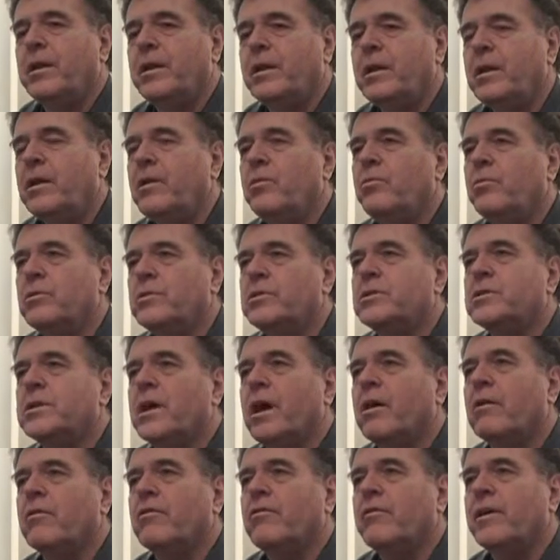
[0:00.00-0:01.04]
that he would
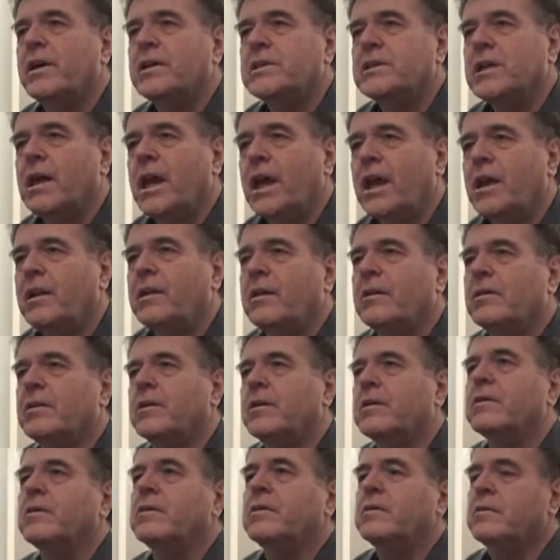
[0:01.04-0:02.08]
sacrifice
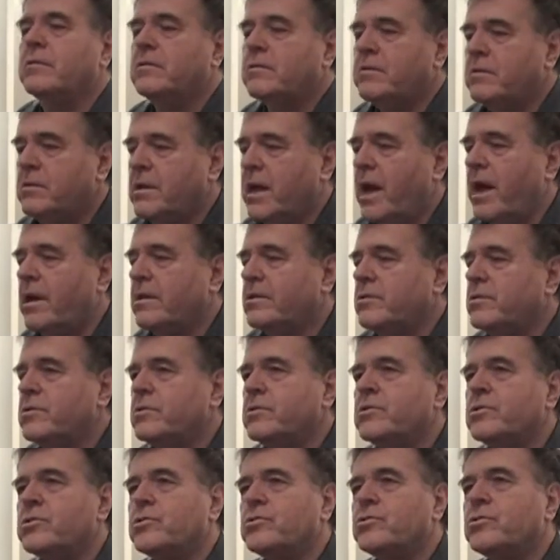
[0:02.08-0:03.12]
anything not
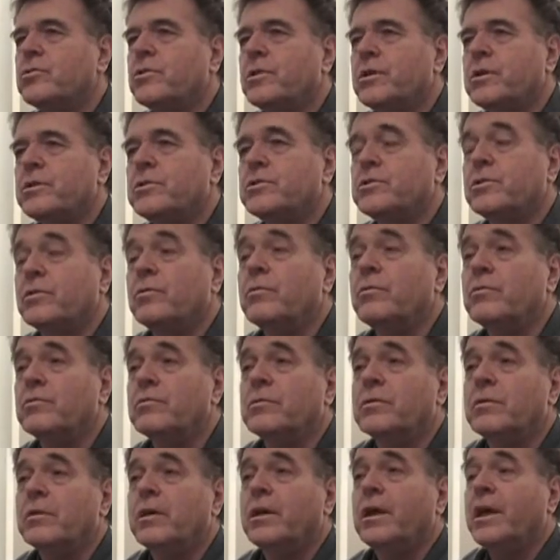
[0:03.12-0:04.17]
to destroy his
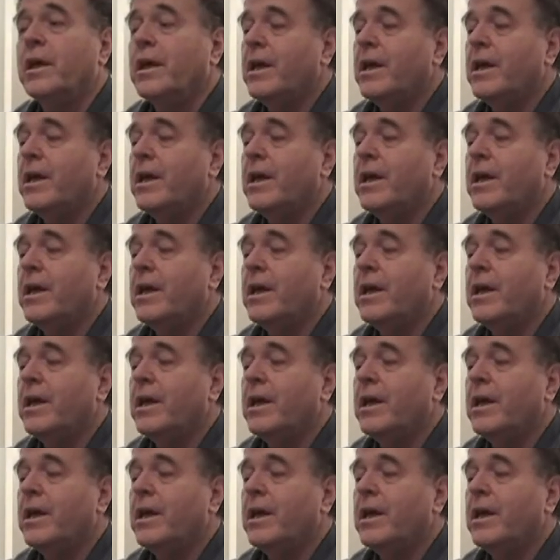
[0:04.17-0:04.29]
own.